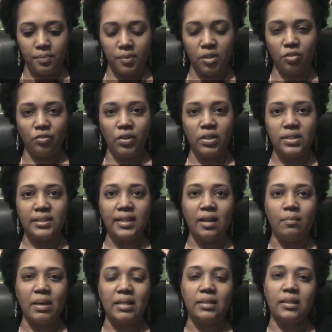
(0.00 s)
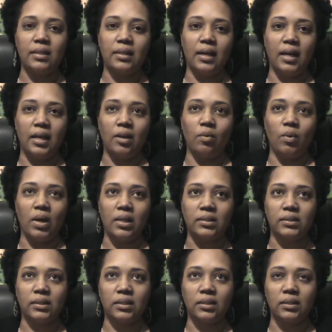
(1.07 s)
The first time I did
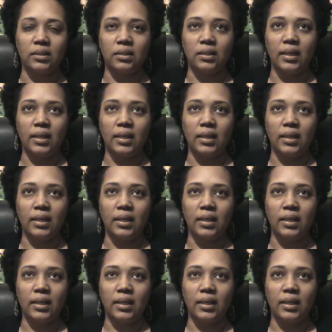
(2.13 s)
ayahuasca,